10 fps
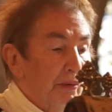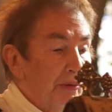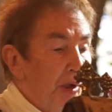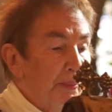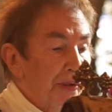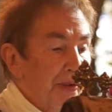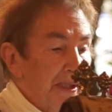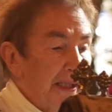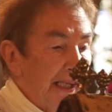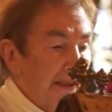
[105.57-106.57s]
robbers
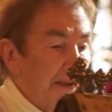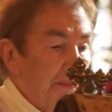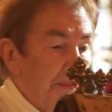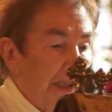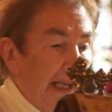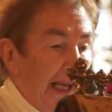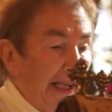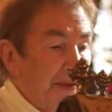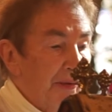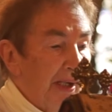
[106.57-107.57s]
attacked him
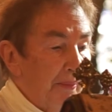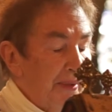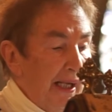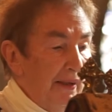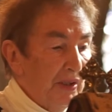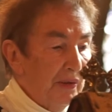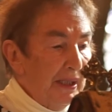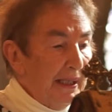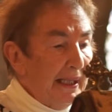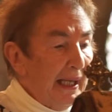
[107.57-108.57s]
and grabbed
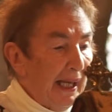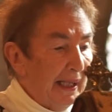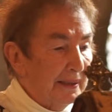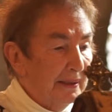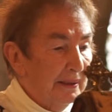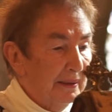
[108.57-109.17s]
everything he had.